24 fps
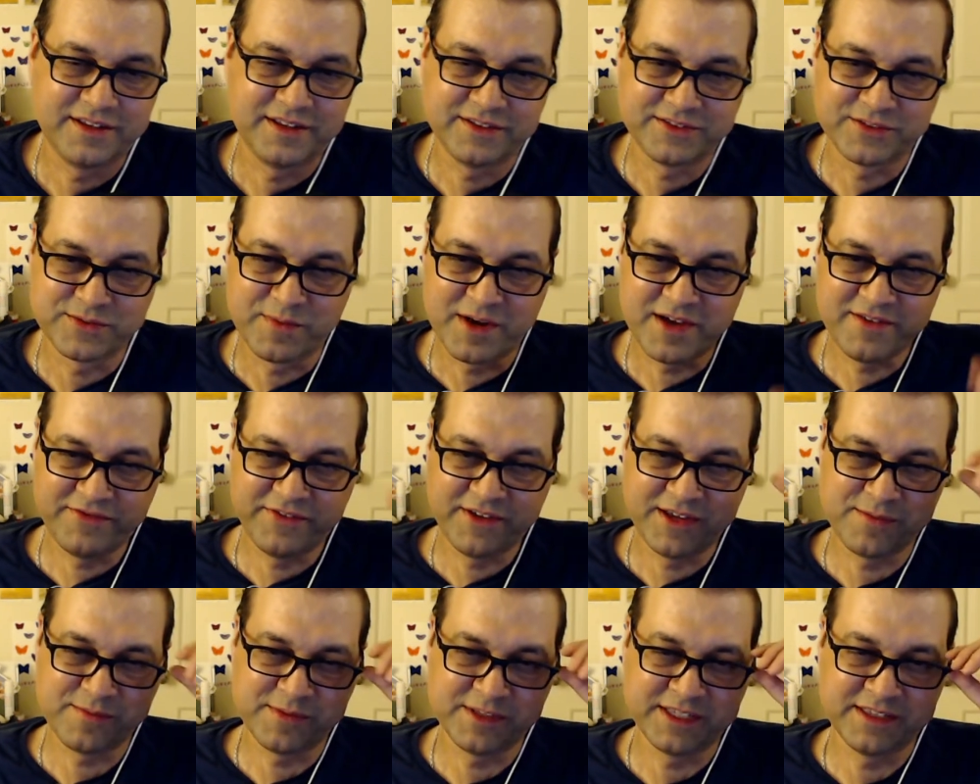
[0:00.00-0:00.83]
So my
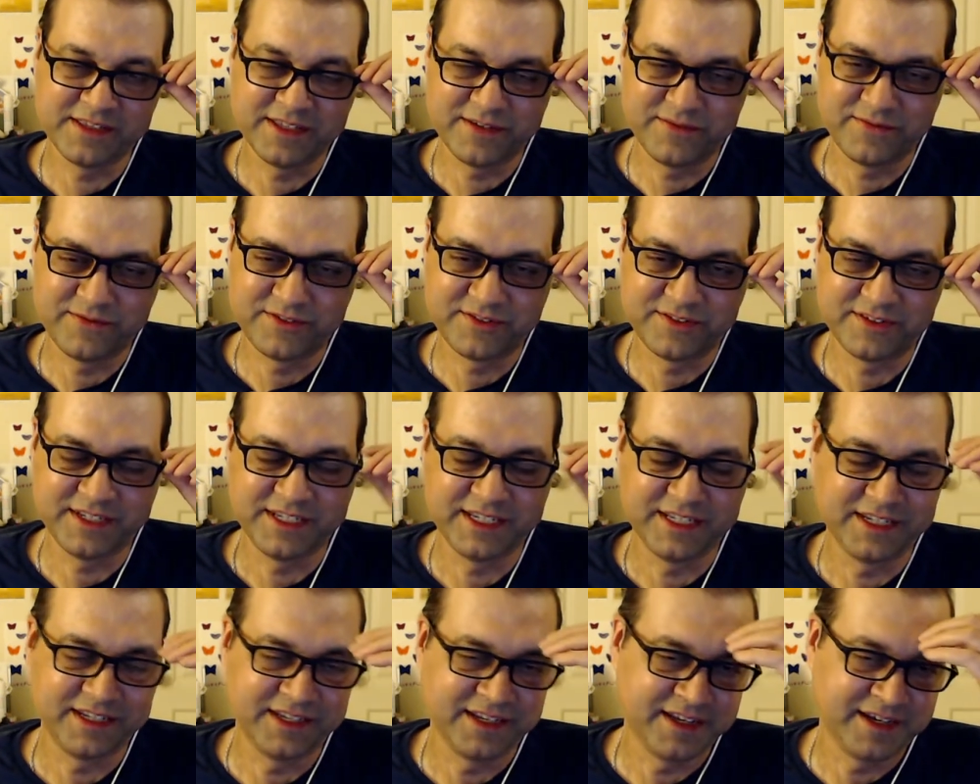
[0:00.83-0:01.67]
family lives
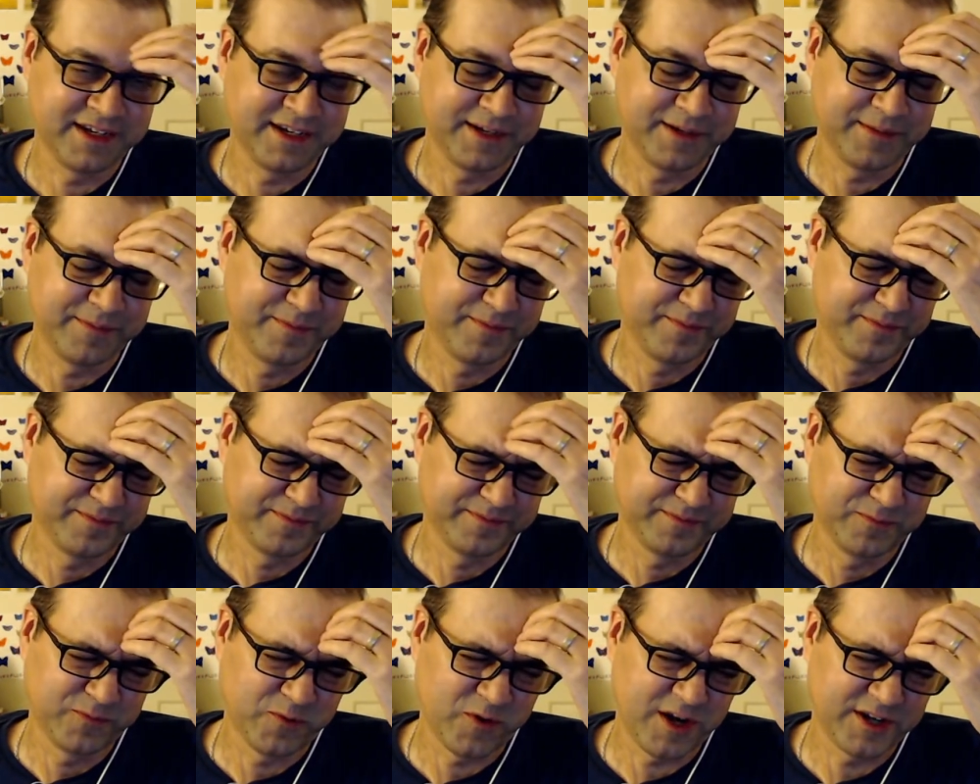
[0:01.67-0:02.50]
in
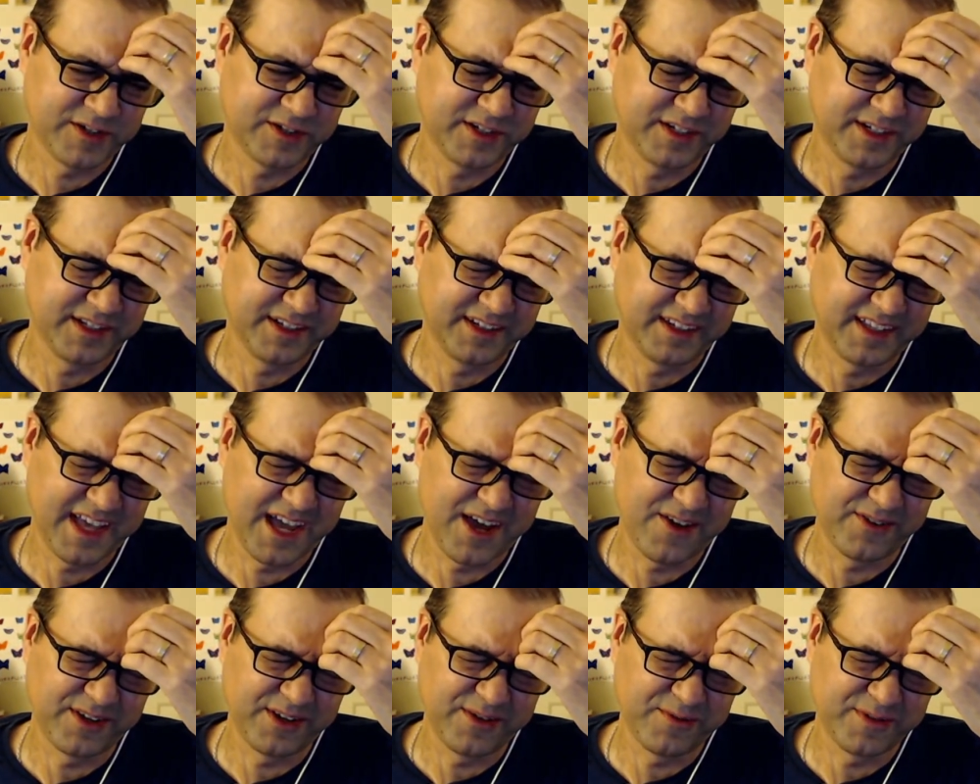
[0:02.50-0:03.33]
Washington
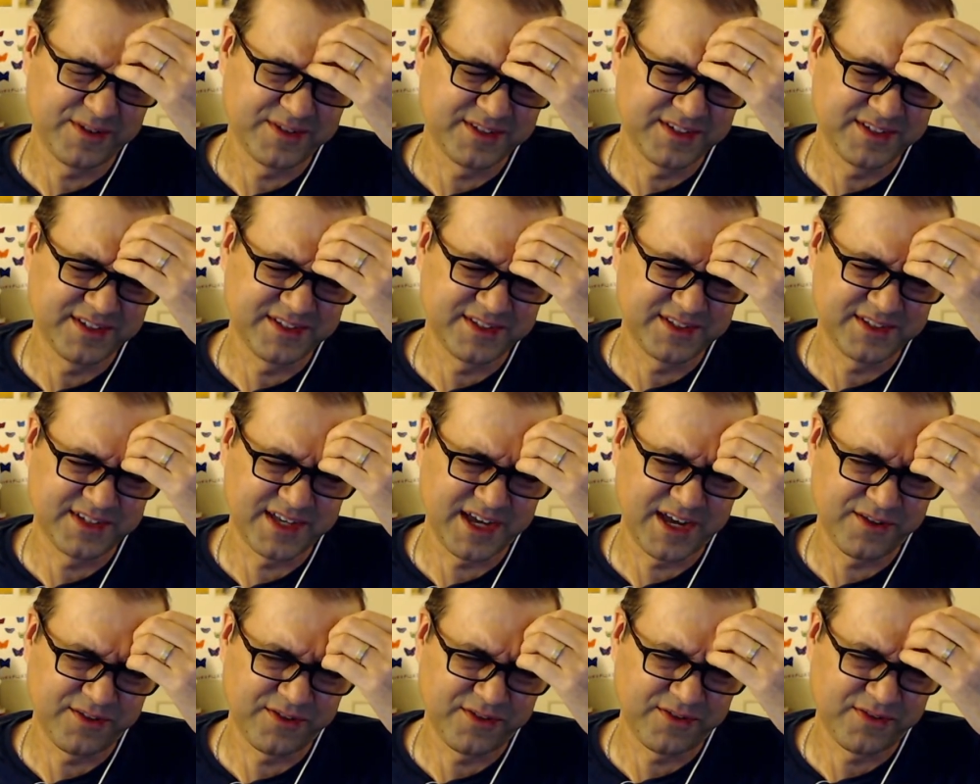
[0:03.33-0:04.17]
County, which is
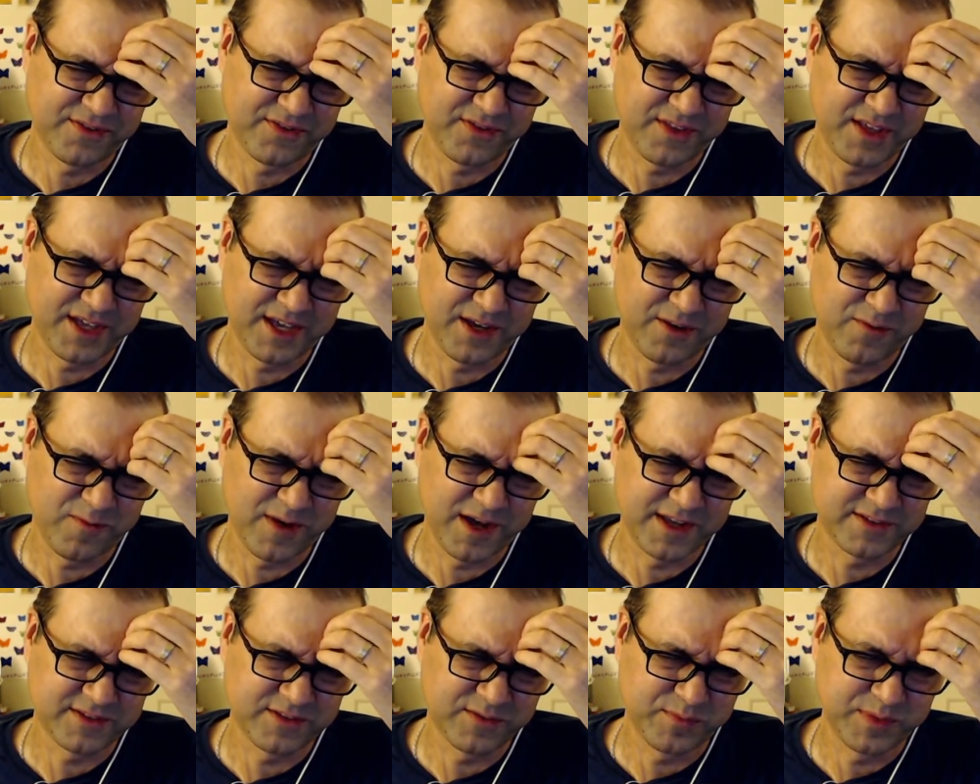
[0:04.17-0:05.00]
south
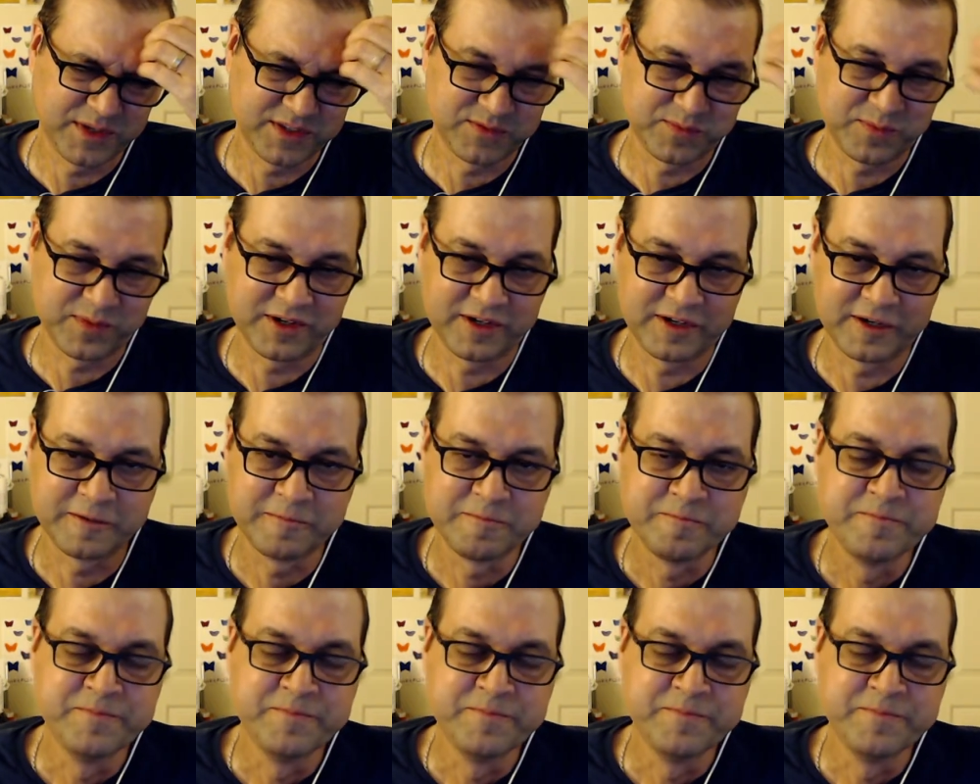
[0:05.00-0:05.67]
west of Pittsburgh,